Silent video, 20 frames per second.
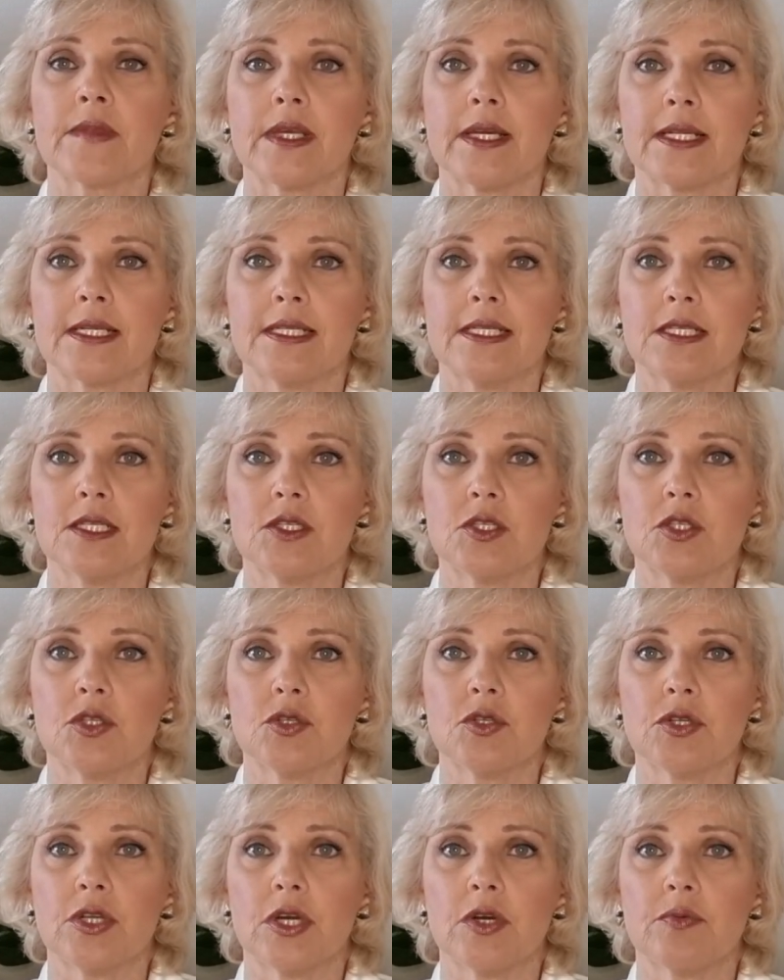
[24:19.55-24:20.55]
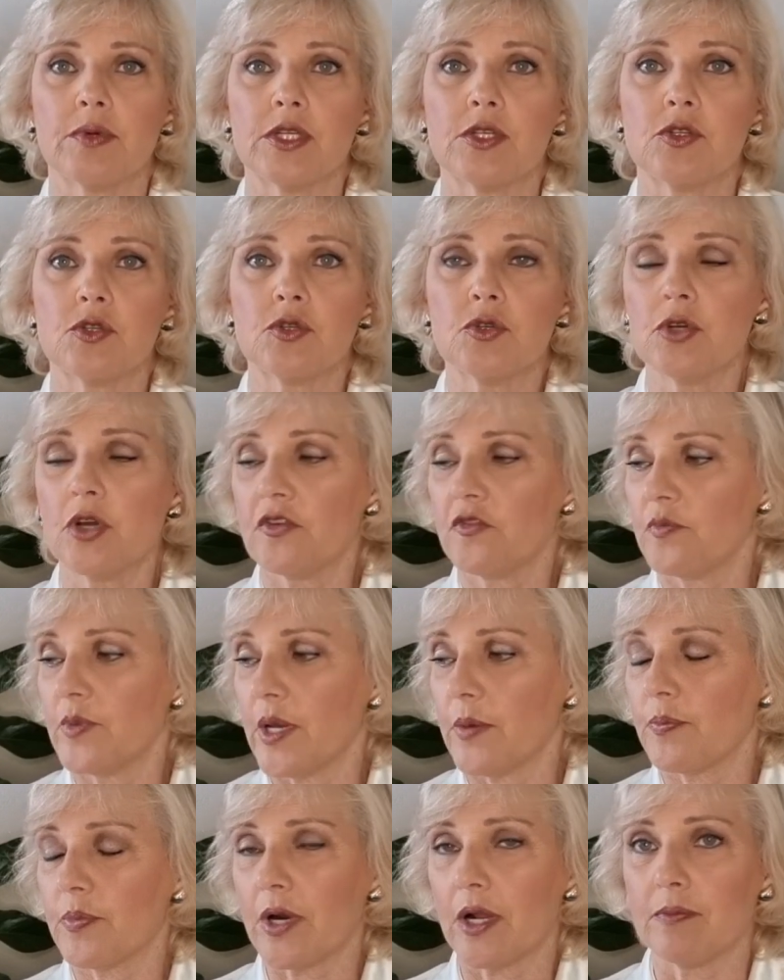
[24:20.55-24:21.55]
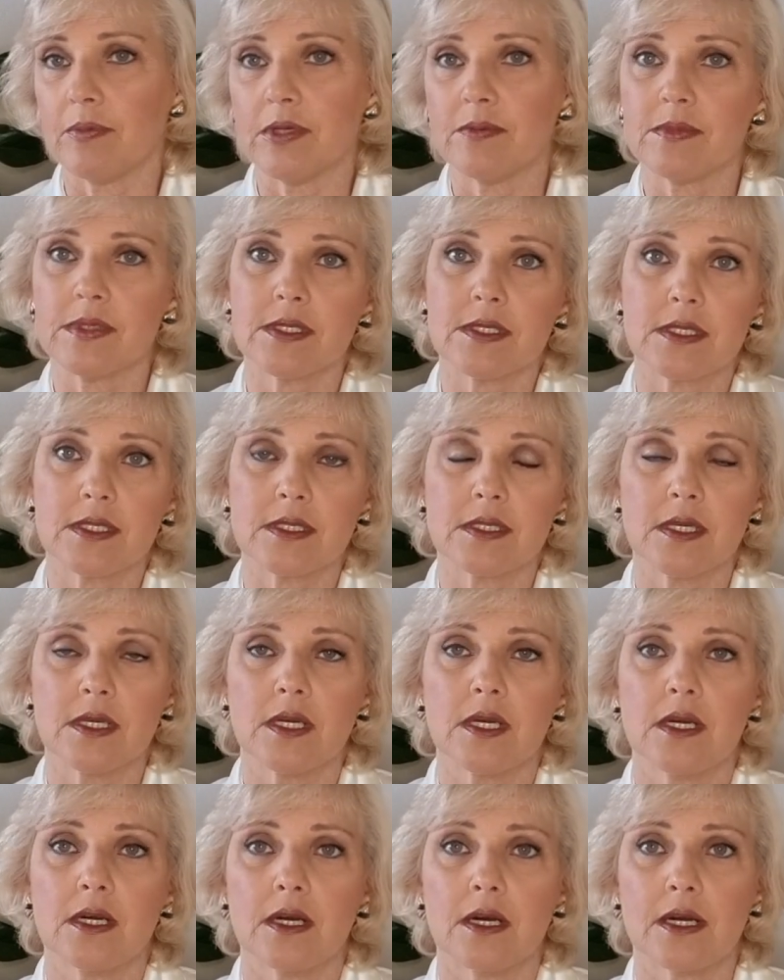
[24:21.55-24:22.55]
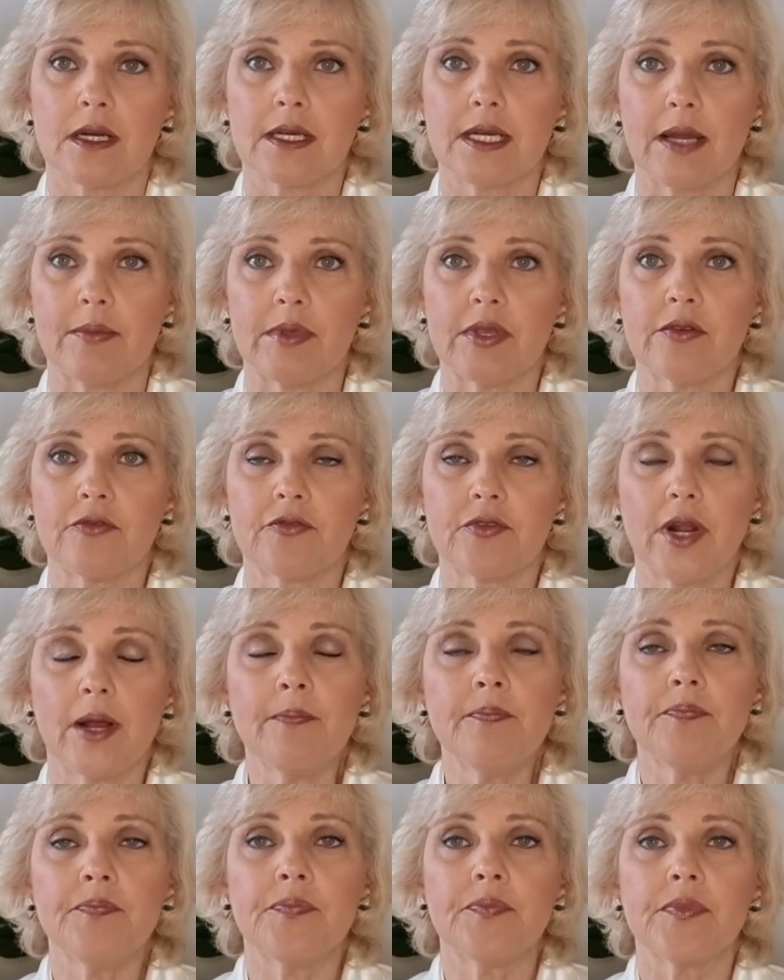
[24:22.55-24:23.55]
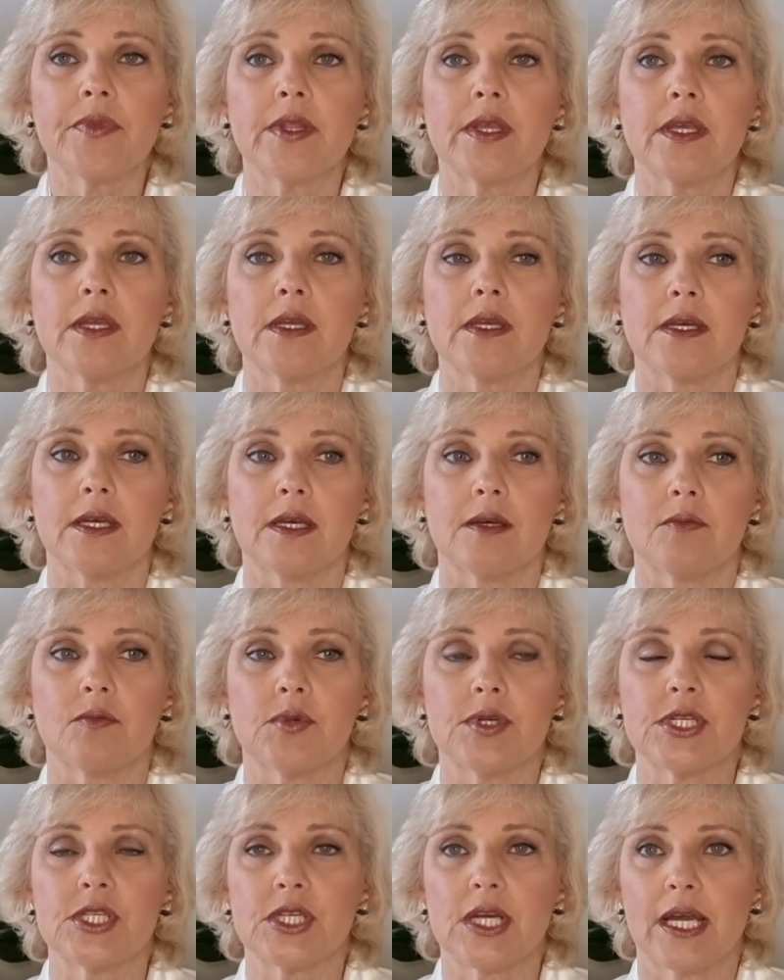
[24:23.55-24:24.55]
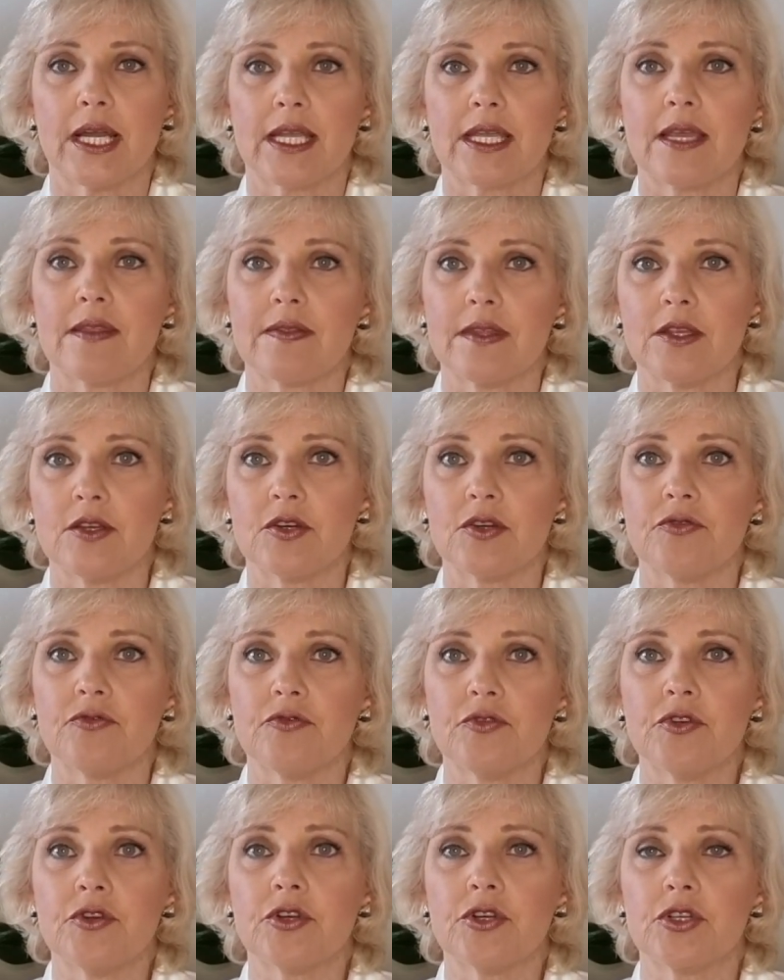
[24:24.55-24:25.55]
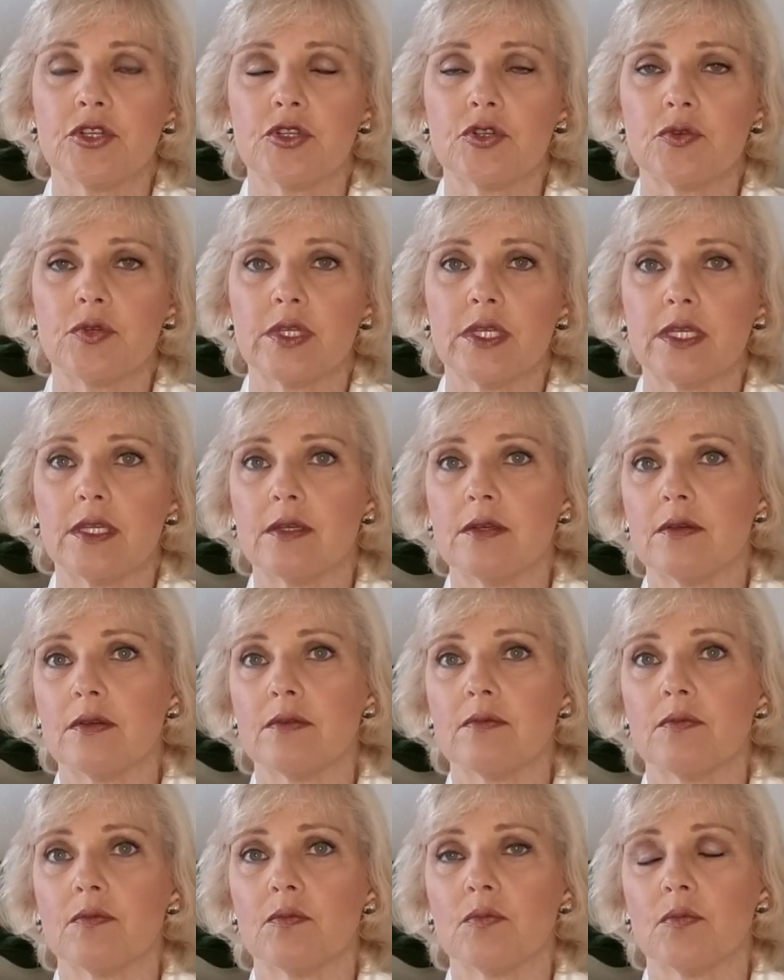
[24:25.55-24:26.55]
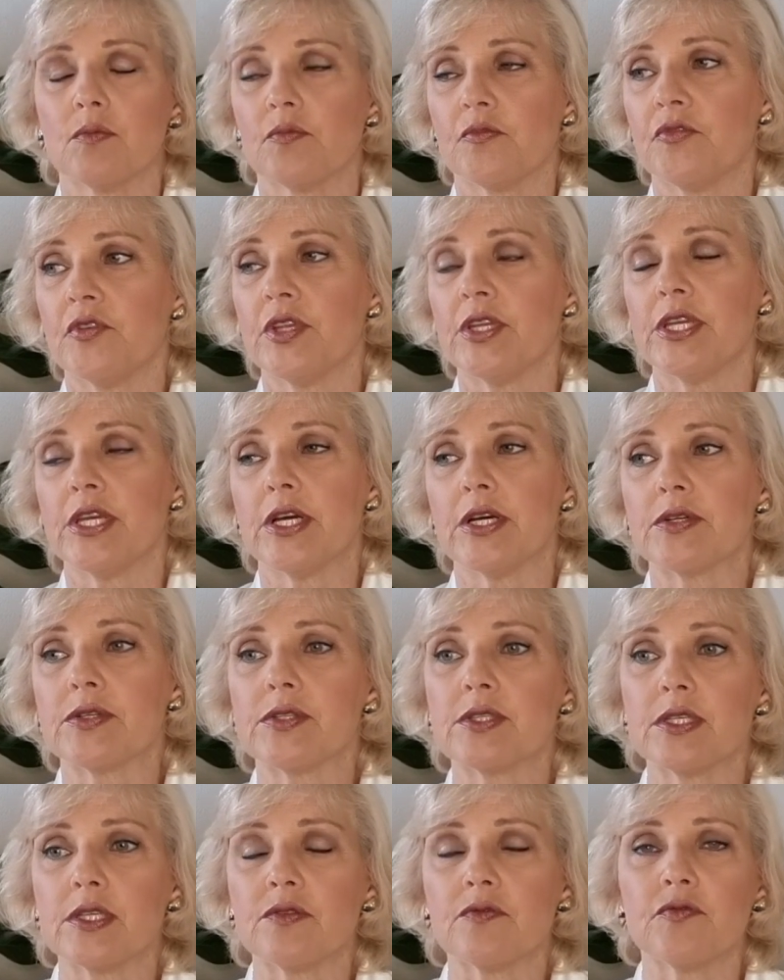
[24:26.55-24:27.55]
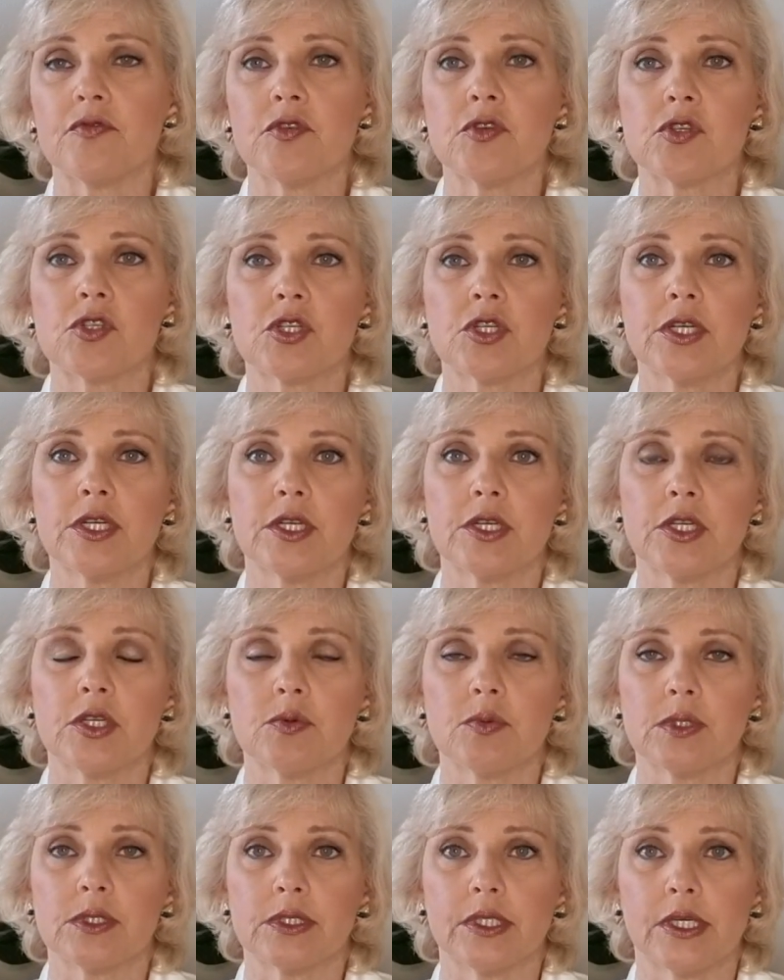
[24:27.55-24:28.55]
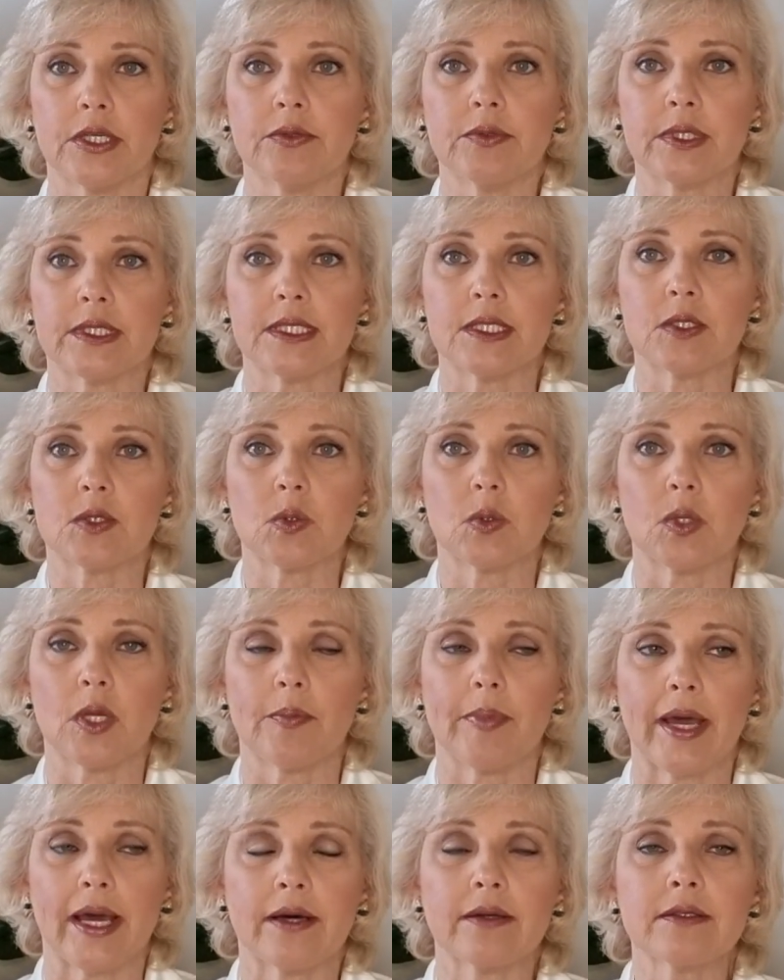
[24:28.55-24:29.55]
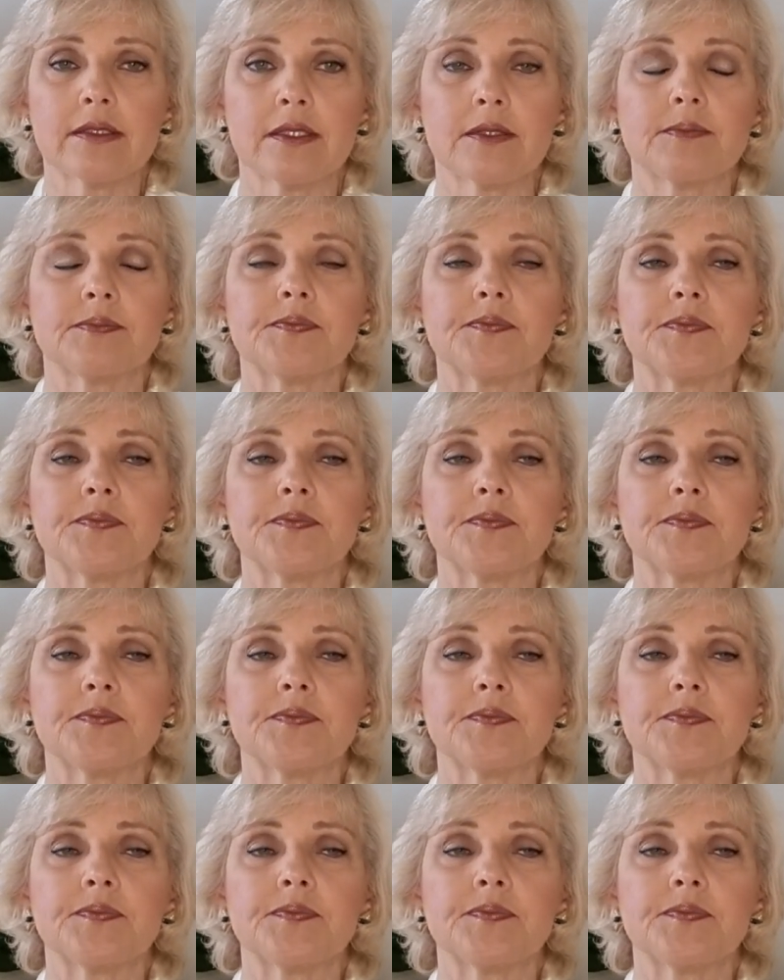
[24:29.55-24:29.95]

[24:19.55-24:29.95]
At least you know where 2 of my problems are coming from, which I can then refer to in videos in future, and you will know what it's all about.